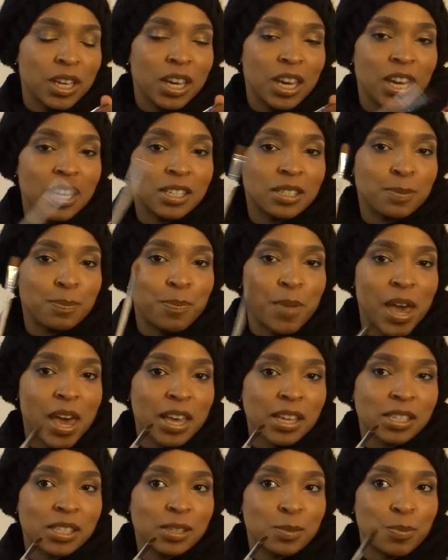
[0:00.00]
it's
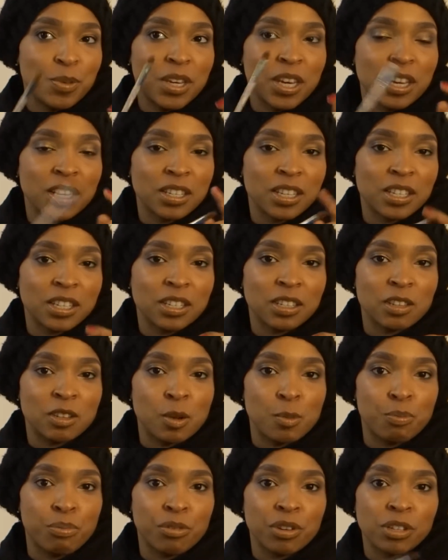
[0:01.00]
best because
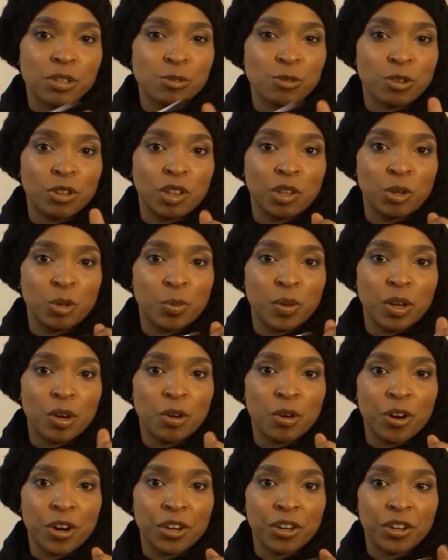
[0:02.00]
the bristles are a little bit
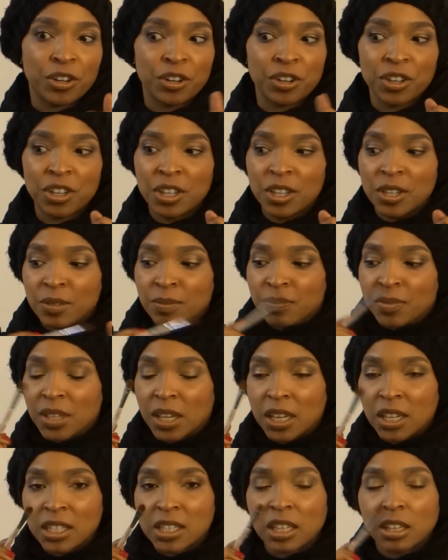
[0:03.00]
harder
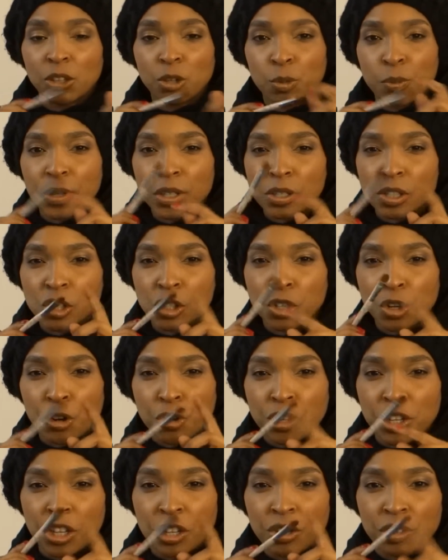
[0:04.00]
and it's a little bit
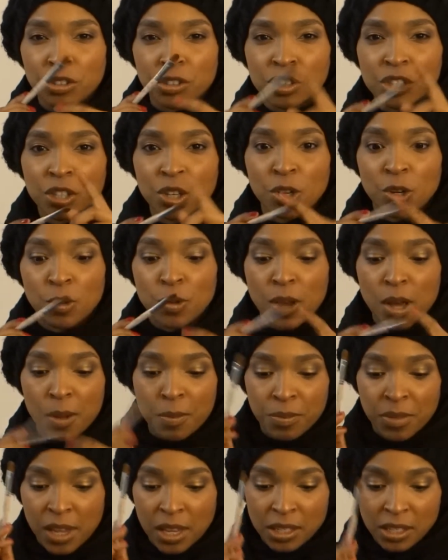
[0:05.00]
sturdier. So
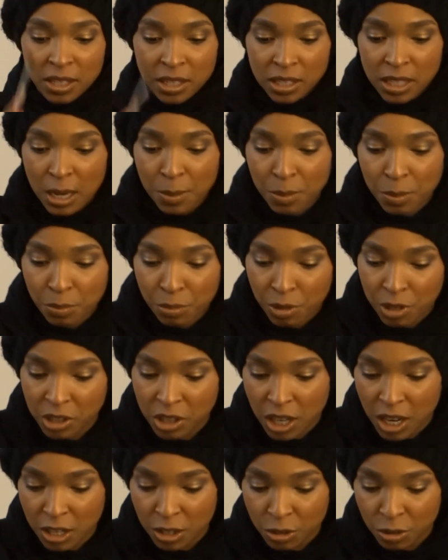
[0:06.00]
that's the type of
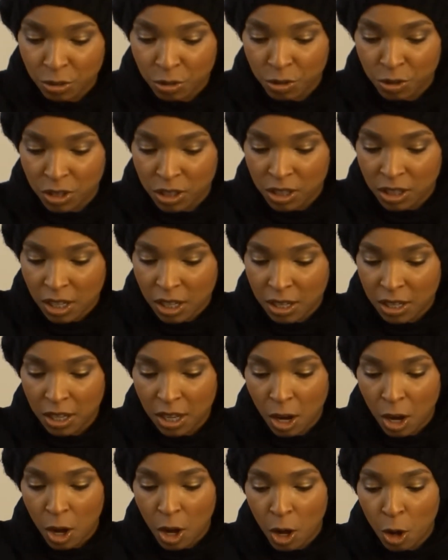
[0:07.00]
brush I use.
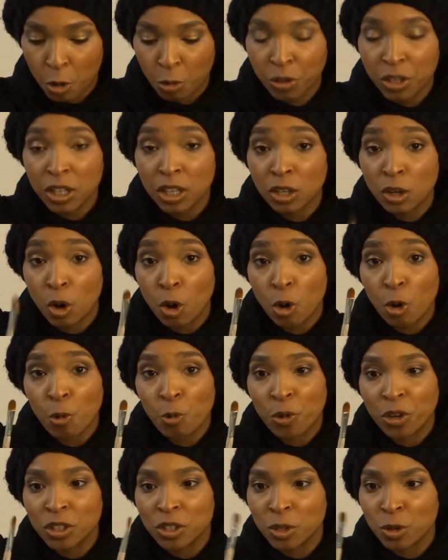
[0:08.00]
Only an
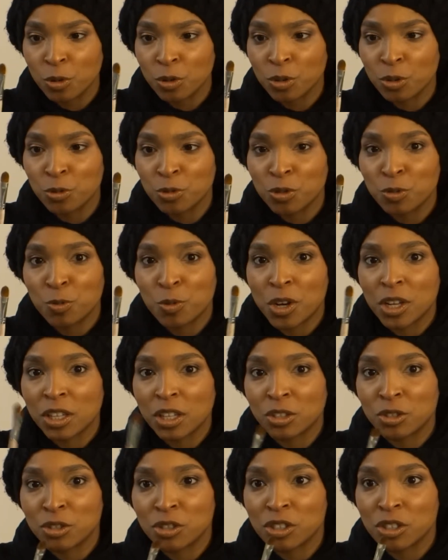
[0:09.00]
old one. Don't use one
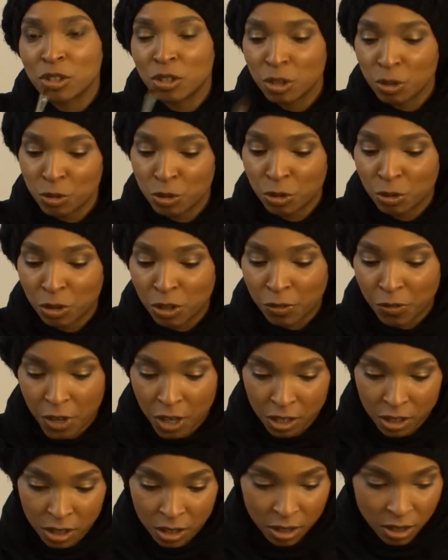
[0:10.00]
that you're still using on your
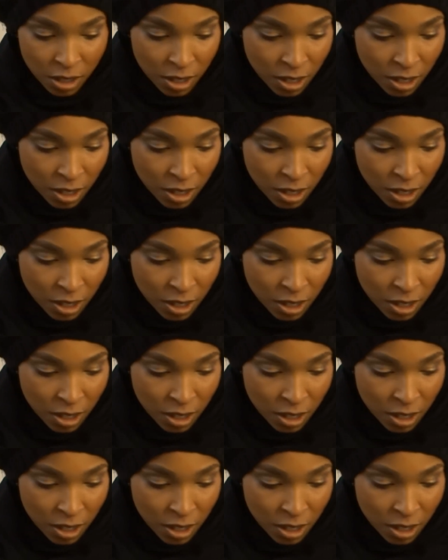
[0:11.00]
face.